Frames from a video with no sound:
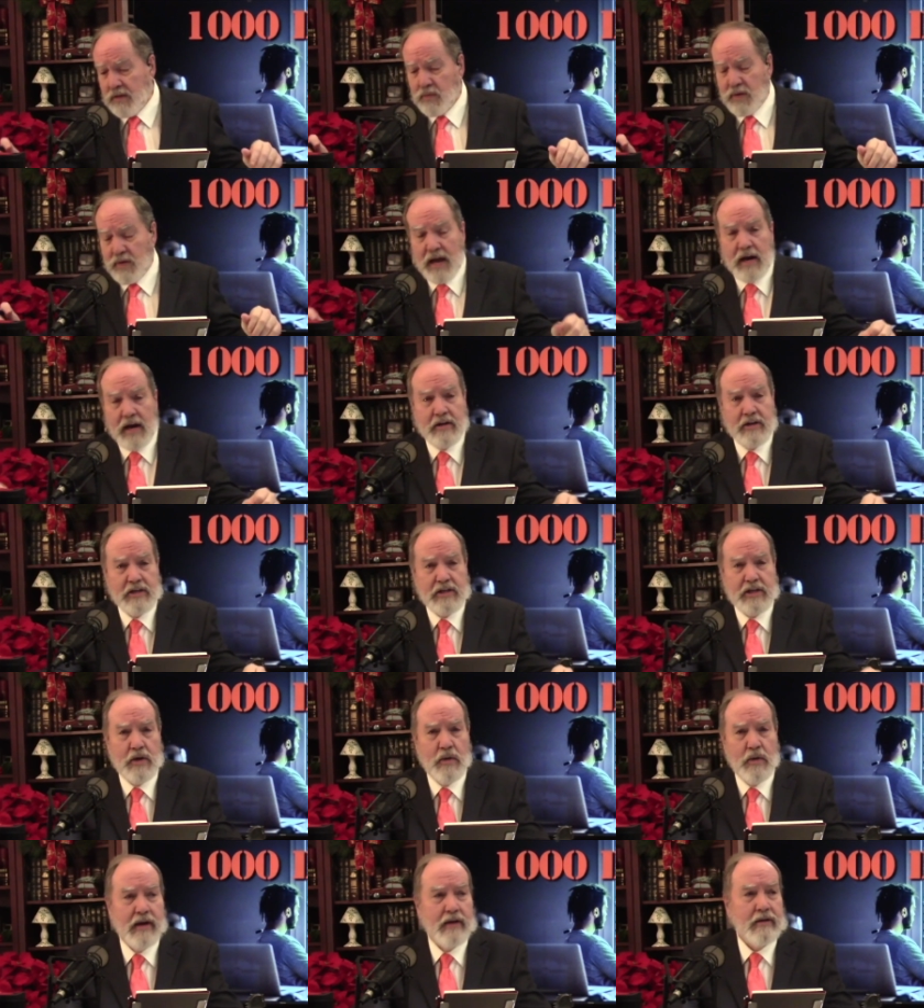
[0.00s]
We got to
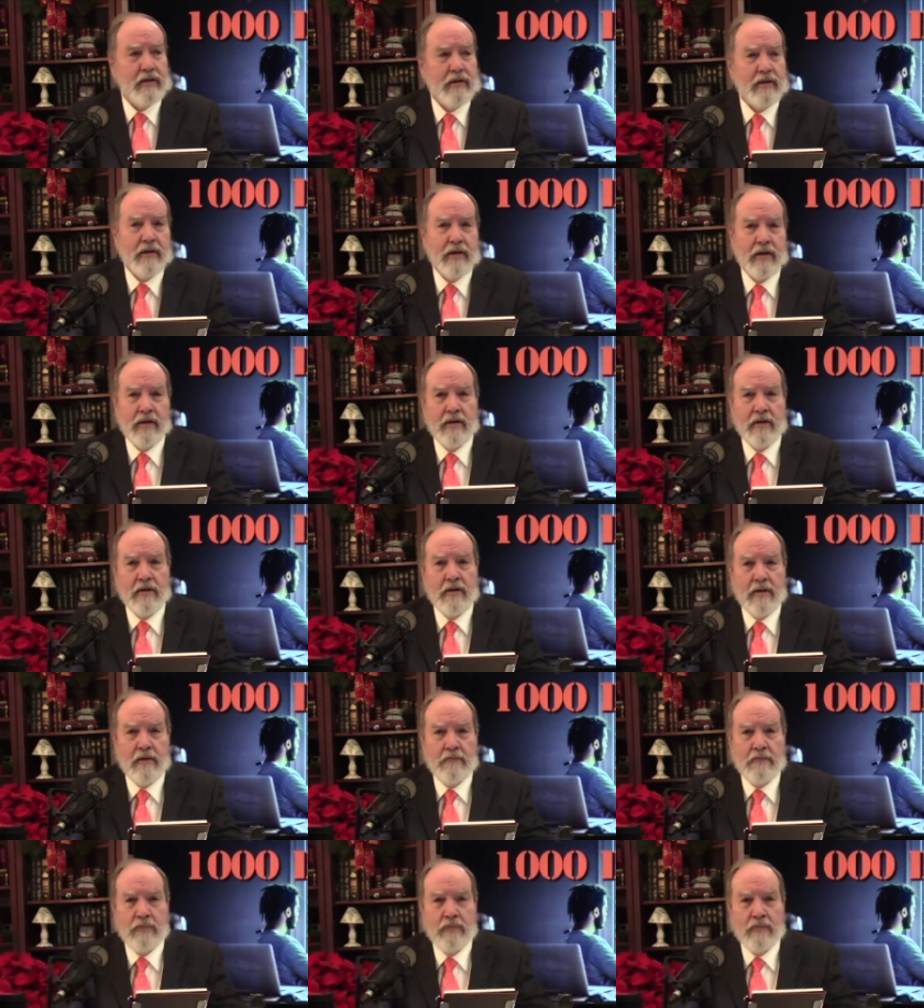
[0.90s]
do it.
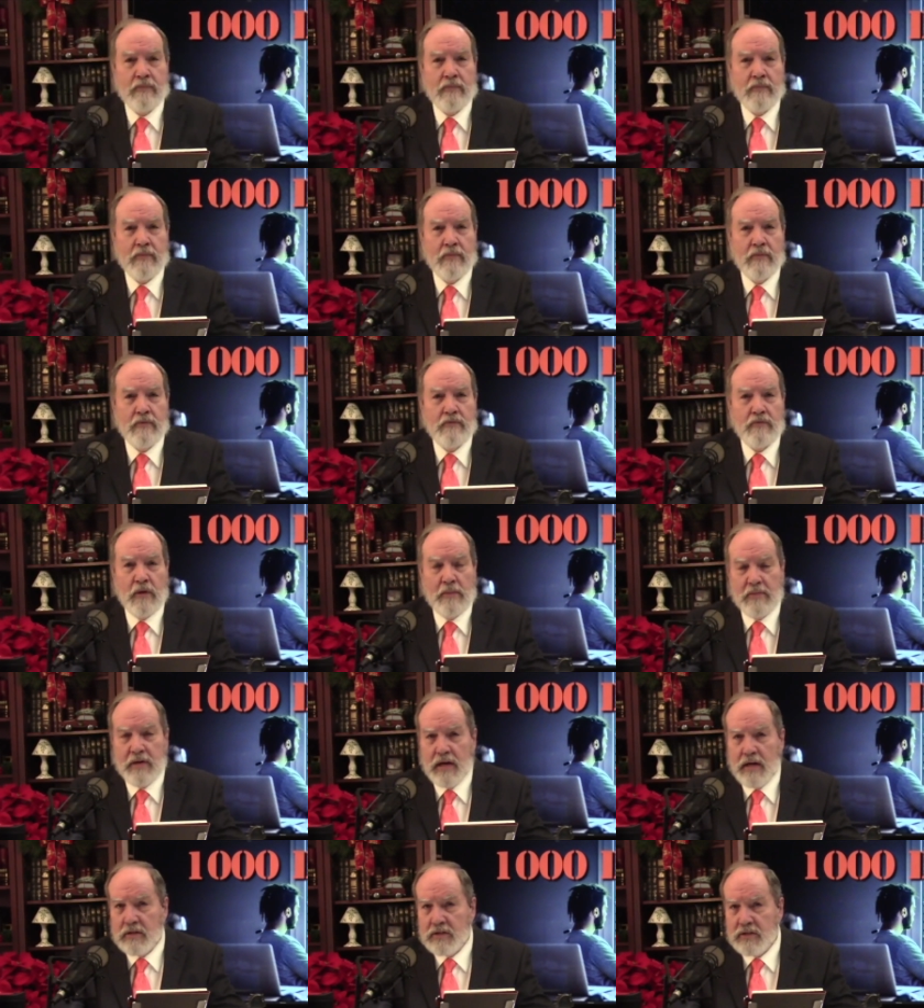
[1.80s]
From
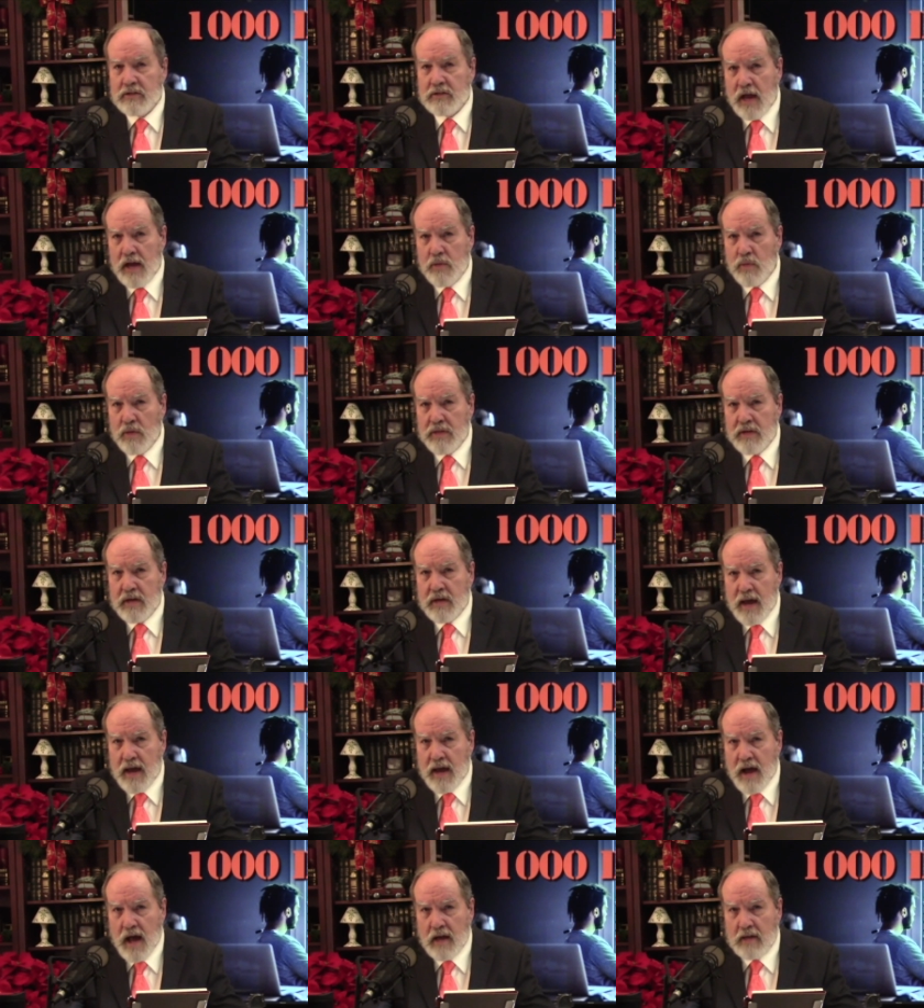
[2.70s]
the inside with
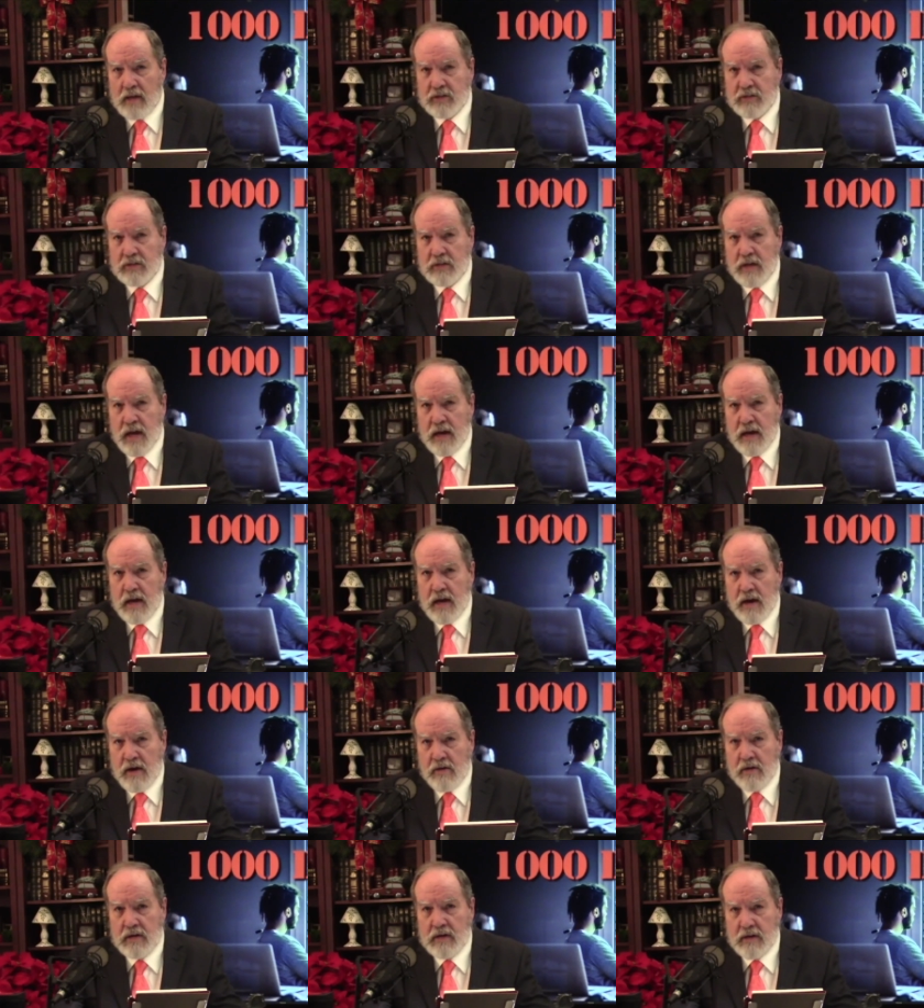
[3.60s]
chaos and
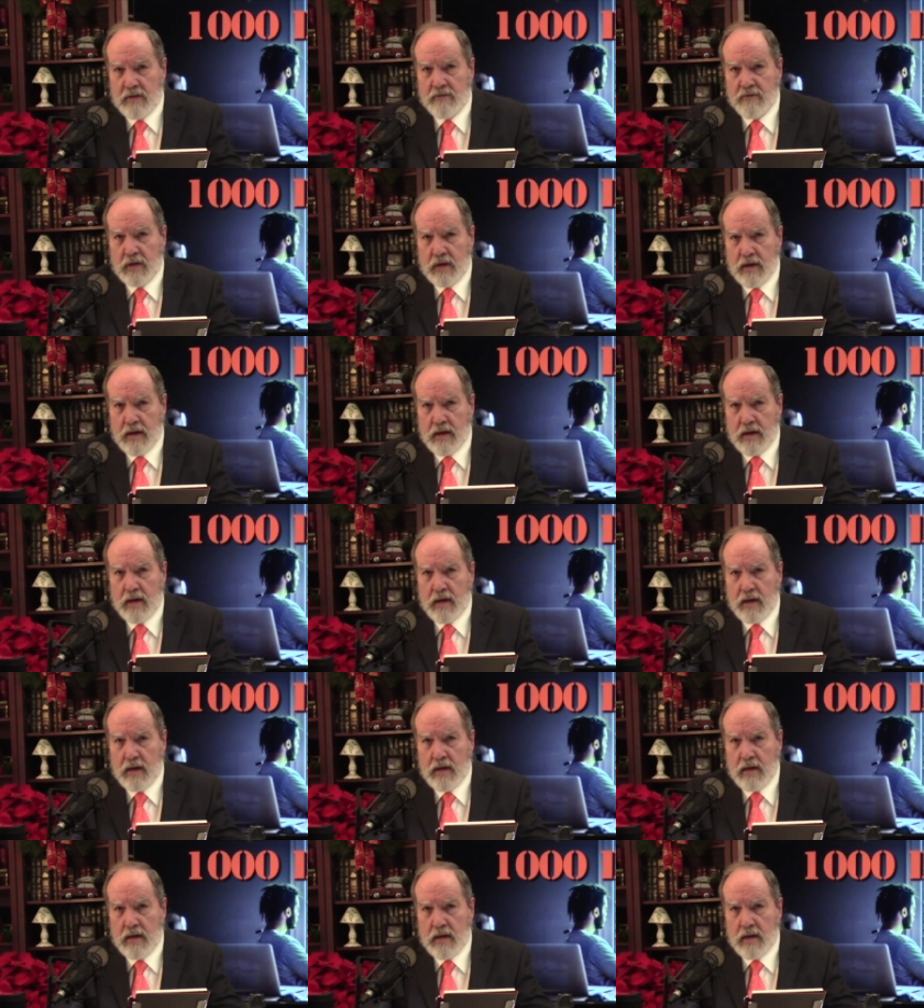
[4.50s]
iteratively.
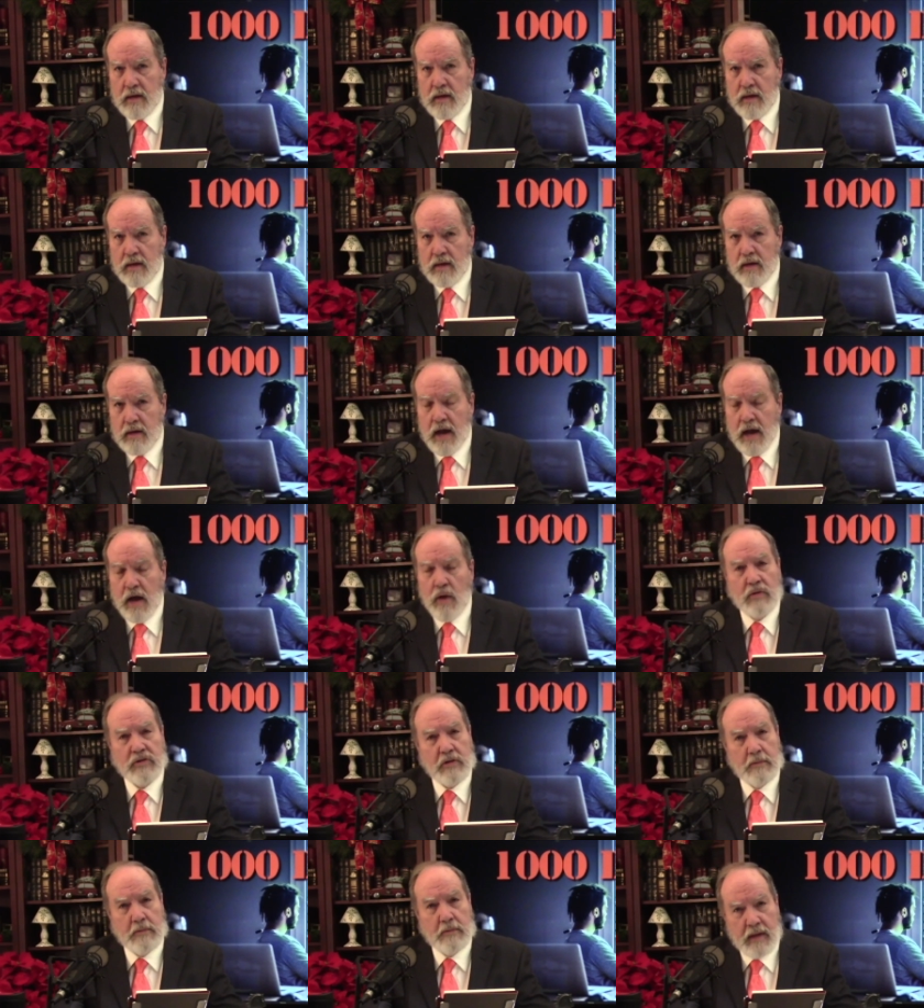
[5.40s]
It
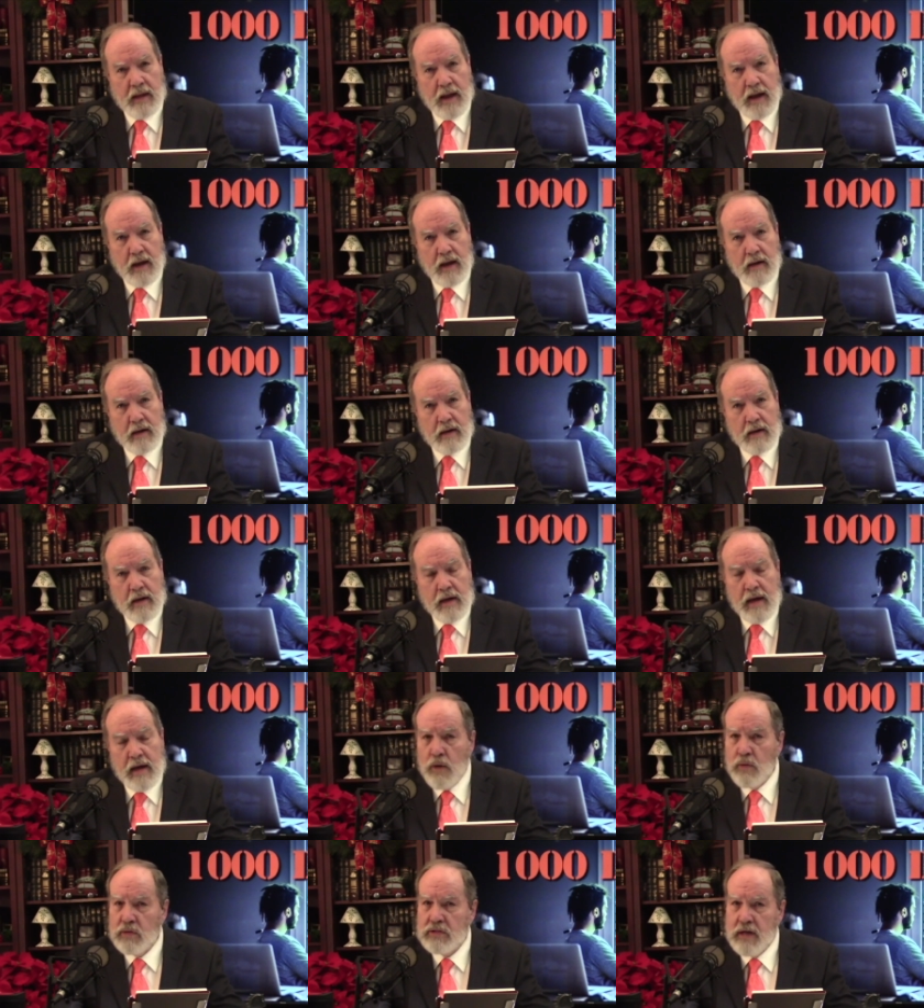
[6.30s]
was a plan.
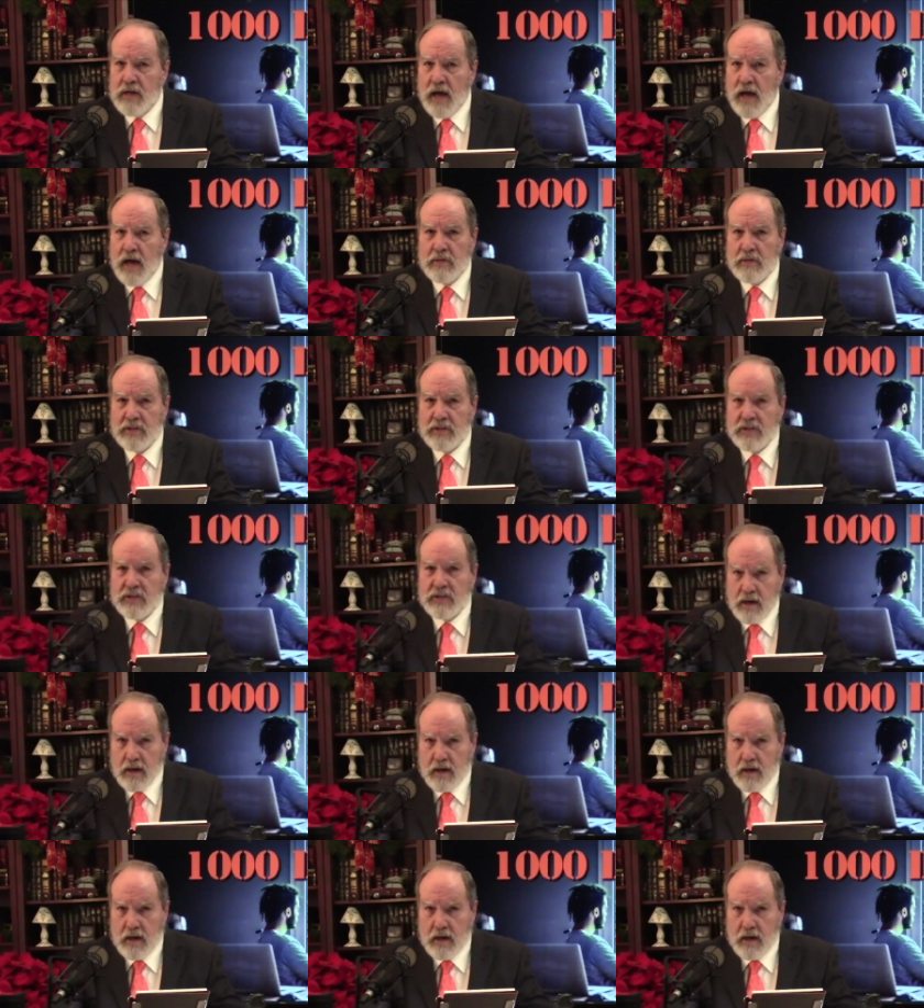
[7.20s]
It was not a mistake.